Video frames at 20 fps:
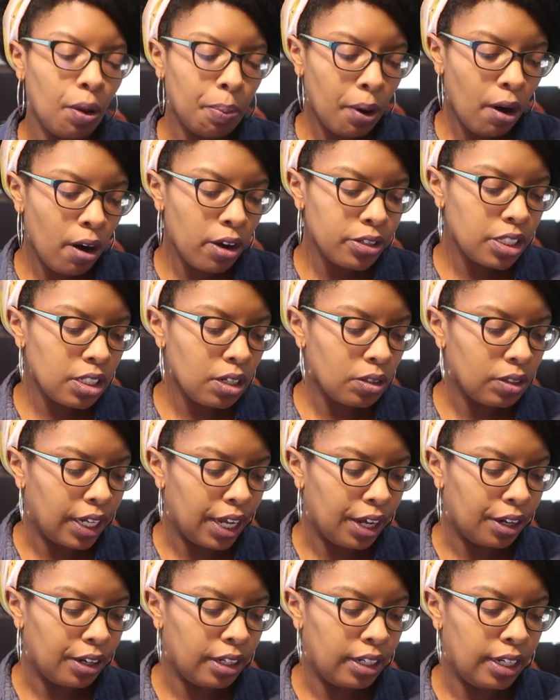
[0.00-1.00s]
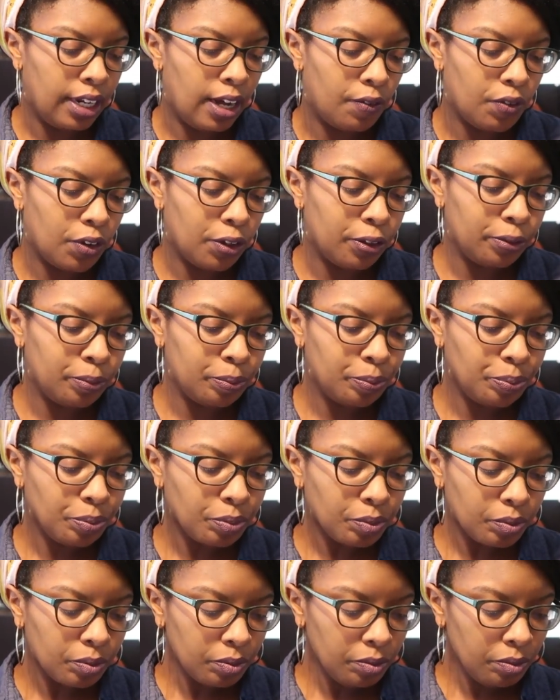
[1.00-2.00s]
a personal level,
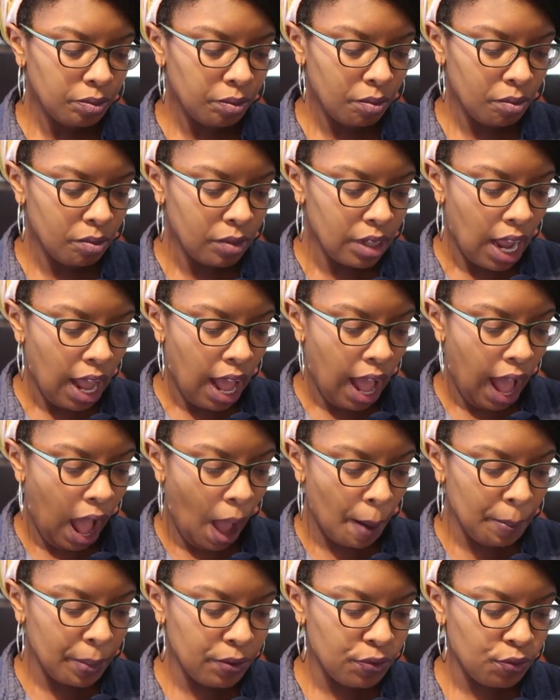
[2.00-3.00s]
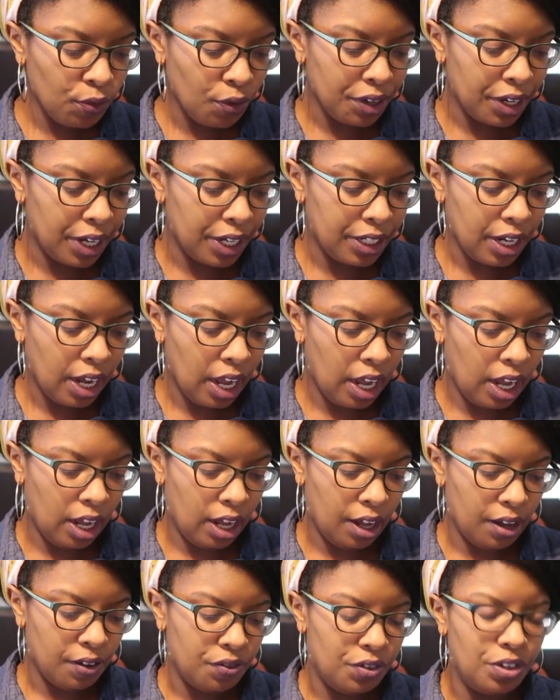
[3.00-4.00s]
I'm afraid
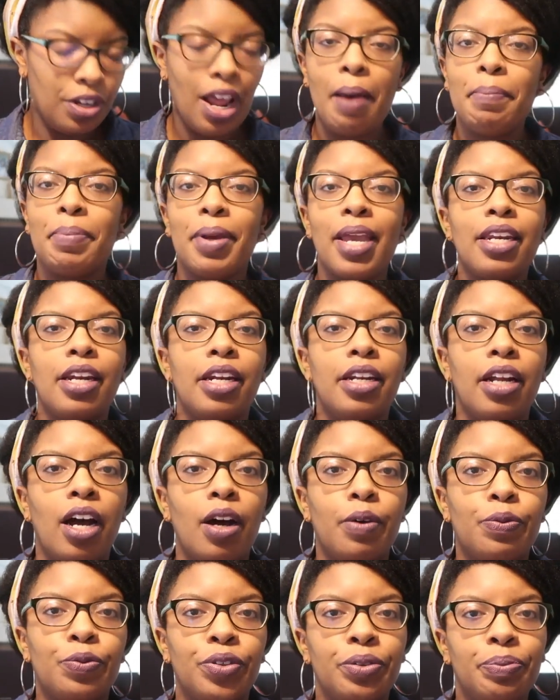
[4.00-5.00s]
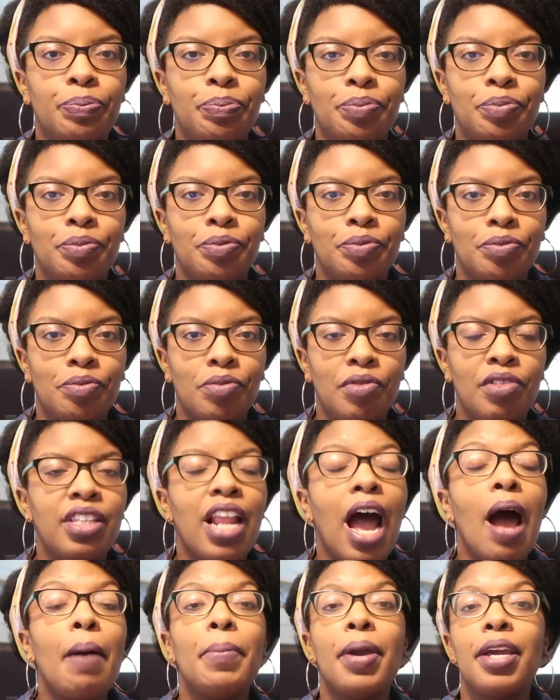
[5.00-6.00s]
of not being enough.
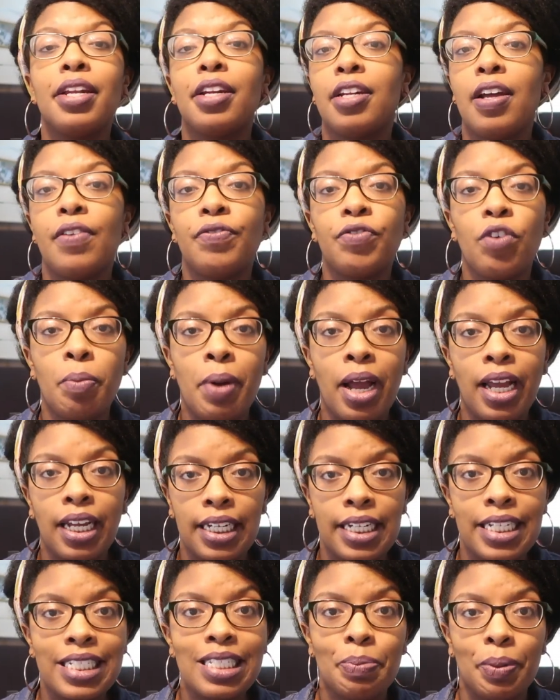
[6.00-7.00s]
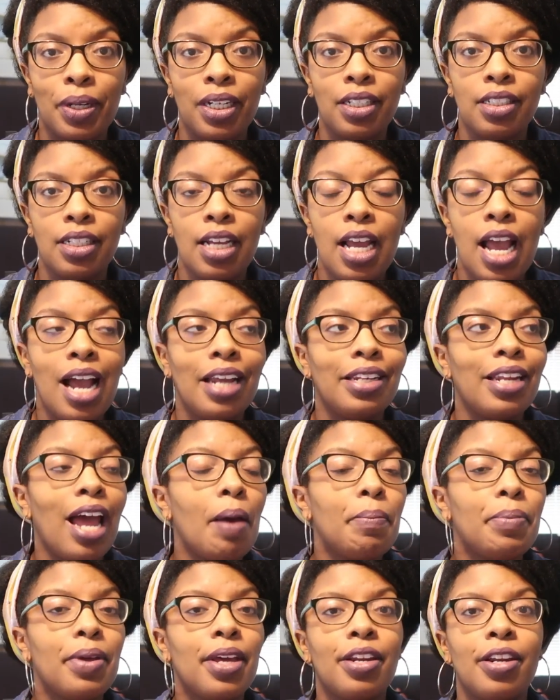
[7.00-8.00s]
Not being enough for my husband.
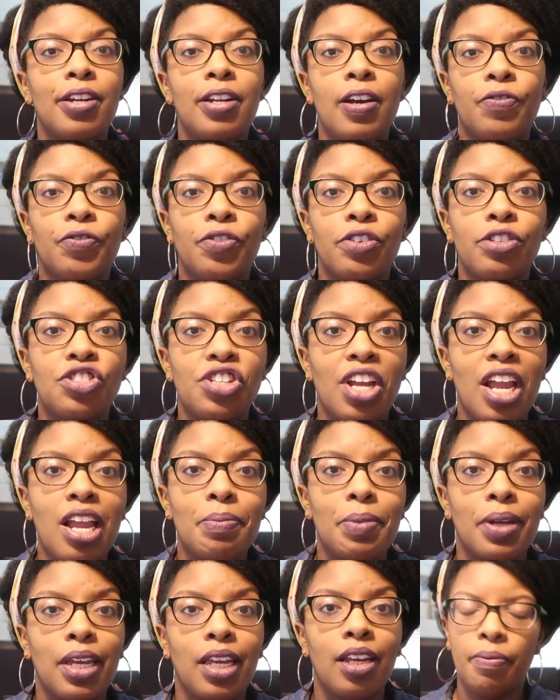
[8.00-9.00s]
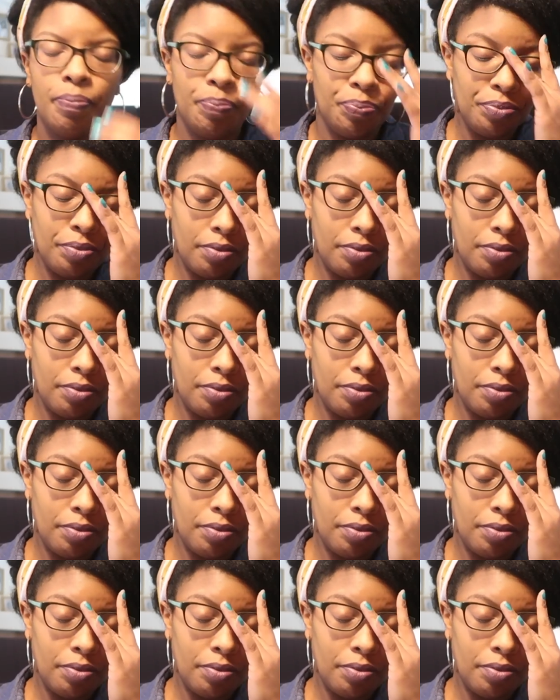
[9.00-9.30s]
Not being enough for JB.